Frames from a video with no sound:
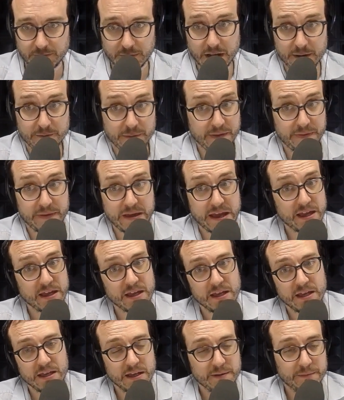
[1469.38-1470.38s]
But they
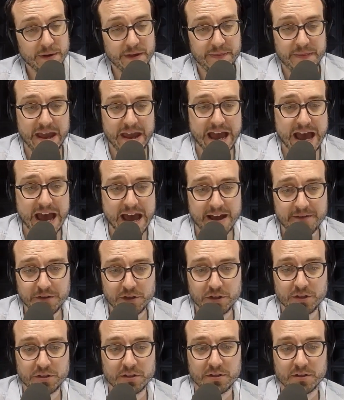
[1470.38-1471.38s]

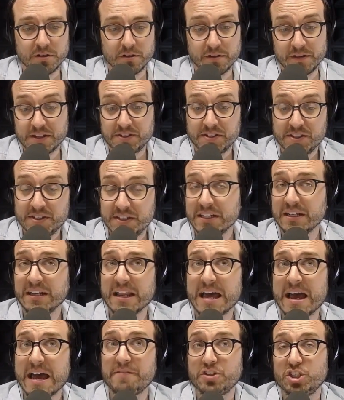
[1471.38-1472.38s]
haven't, or they still
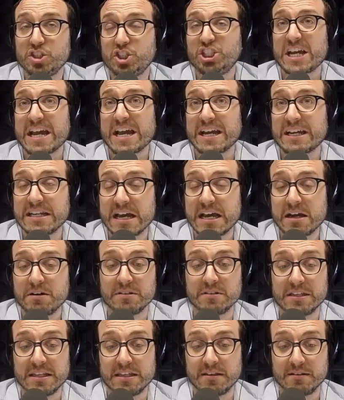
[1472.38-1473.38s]
haven't checked out.